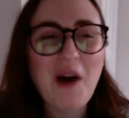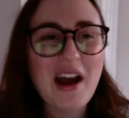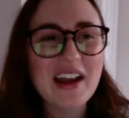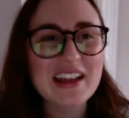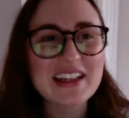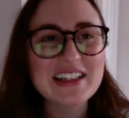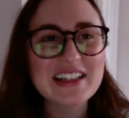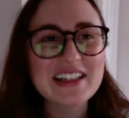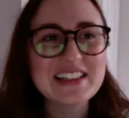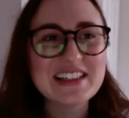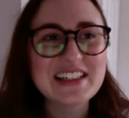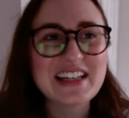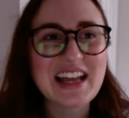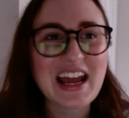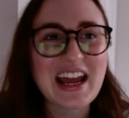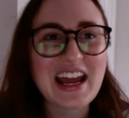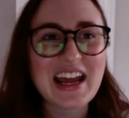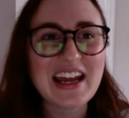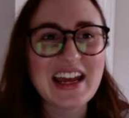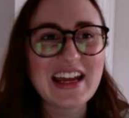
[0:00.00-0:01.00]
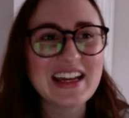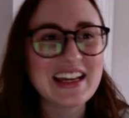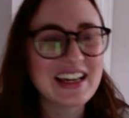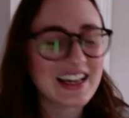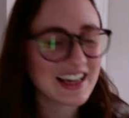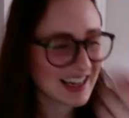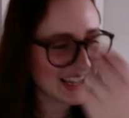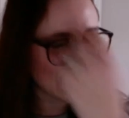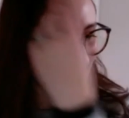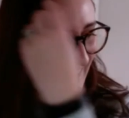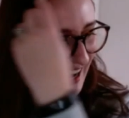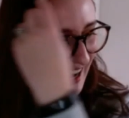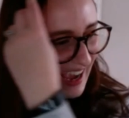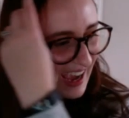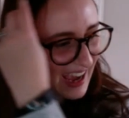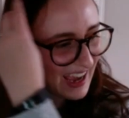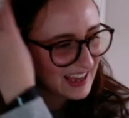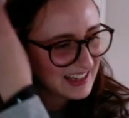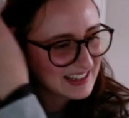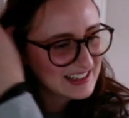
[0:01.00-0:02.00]
wedding today,
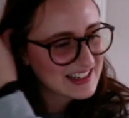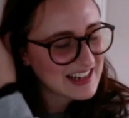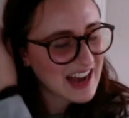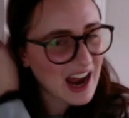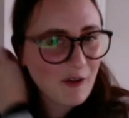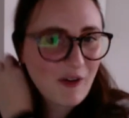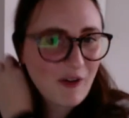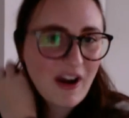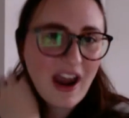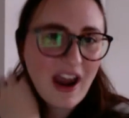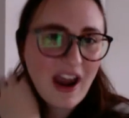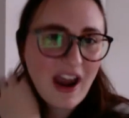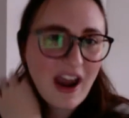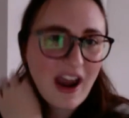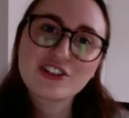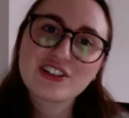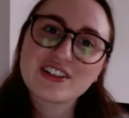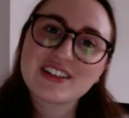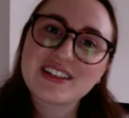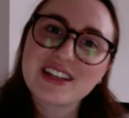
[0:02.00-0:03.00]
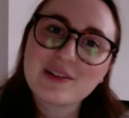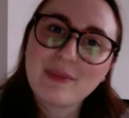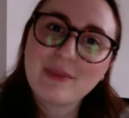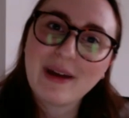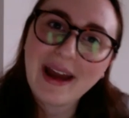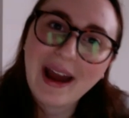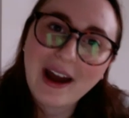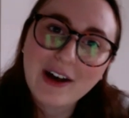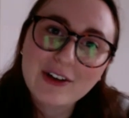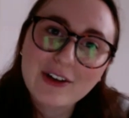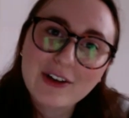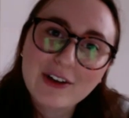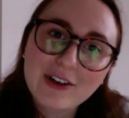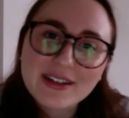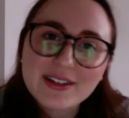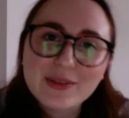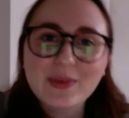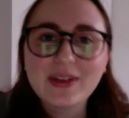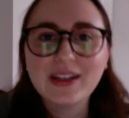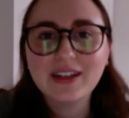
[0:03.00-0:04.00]
and now I have to just sit in my house
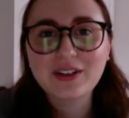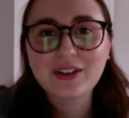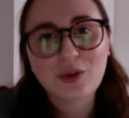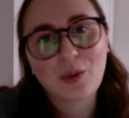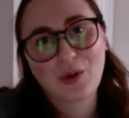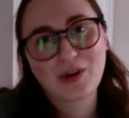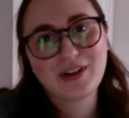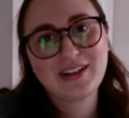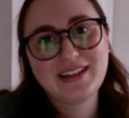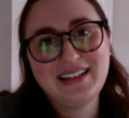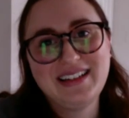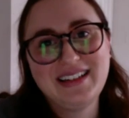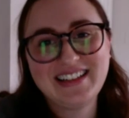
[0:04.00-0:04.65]
because we need to quarantine.